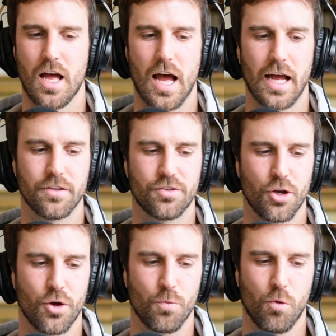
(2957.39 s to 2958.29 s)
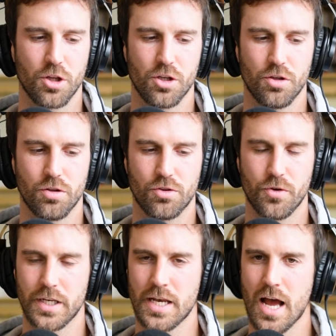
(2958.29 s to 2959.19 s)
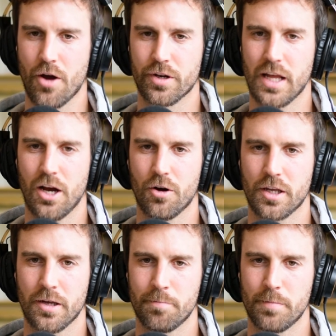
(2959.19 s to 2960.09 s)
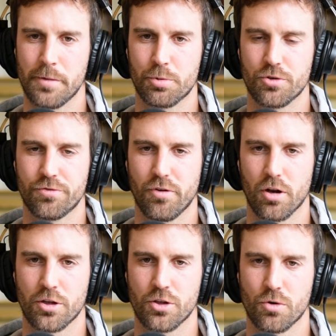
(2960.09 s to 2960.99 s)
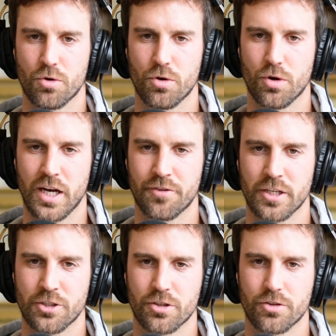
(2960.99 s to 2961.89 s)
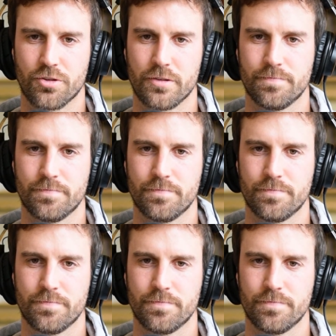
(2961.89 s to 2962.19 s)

And so, what are you doing now, and how can people follow your adventures?